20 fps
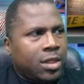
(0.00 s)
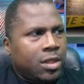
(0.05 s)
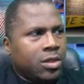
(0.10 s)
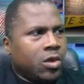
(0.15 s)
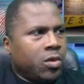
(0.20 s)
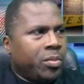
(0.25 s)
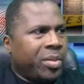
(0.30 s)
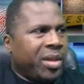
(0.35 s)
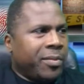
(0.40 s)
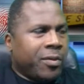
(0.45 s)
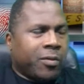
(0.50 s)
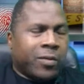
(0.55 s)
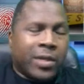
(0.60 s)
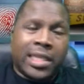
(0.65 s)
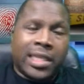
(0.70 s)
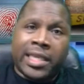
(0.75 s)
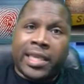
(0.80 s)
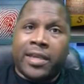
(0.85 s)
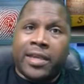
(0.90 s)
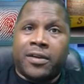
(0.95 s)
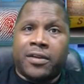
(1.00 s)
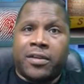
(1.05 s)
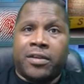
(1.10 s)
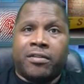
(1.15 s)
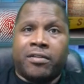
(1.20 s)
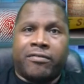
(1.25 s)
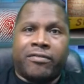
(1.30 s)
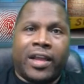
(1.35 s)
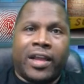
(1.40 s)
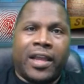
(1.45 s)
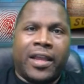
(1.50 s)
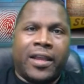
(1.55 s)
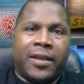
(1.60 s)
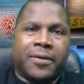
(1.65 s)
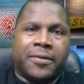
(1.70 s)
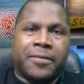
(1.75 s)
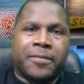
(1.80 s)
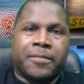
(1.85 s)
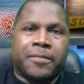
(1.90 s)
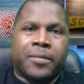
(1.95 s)
Do people really care if you're fine?
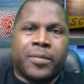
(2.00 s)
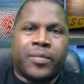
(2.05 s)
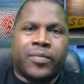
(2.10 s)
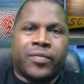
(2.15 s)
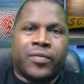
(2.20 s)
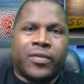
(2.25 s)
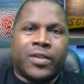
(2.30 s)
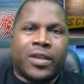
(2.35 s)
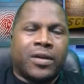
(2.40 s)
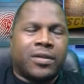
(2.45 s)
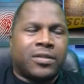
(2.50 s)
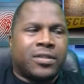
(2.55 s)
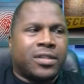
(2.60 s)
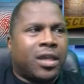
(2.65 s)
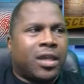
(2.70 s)
Because